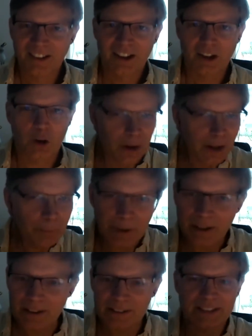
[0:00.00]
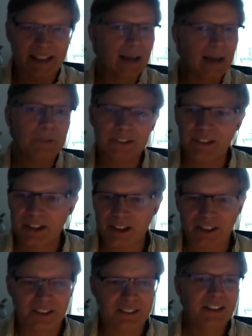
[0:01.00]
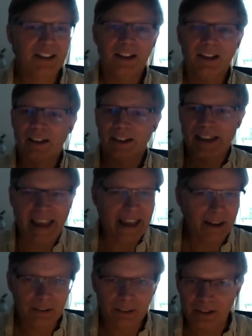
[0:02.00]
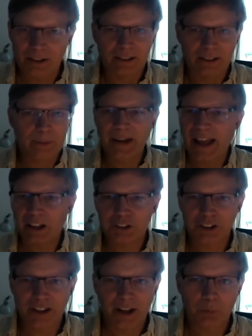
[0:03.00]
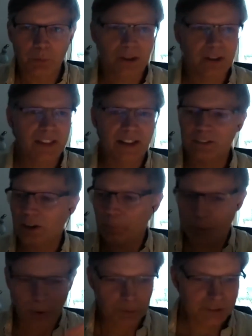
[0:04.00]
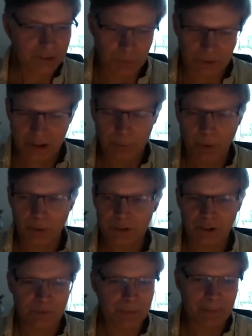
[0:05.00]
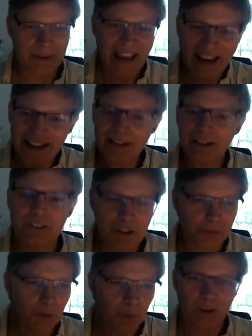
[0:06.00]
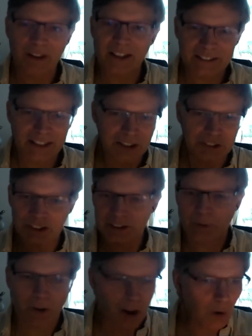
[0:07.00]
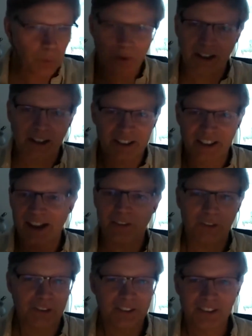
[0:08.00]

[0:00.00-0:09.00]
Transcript: Greenpeace, Amnesty, CAN, the Climate Action Network that was composed of maybe 80 different organizations that were all working together.